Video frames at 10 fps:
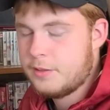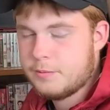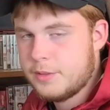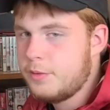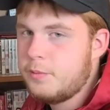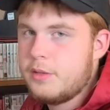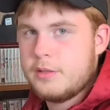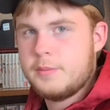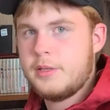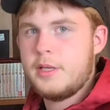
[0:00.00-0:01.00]
I really wanted
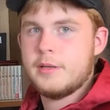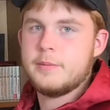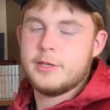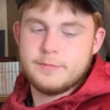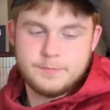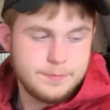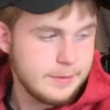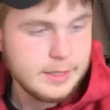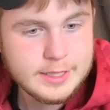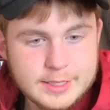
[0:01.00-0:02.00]
to play, but
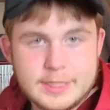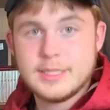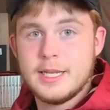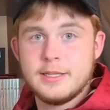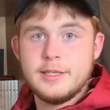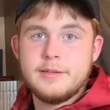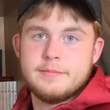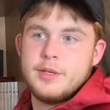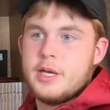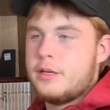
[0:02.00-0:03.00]
sadly I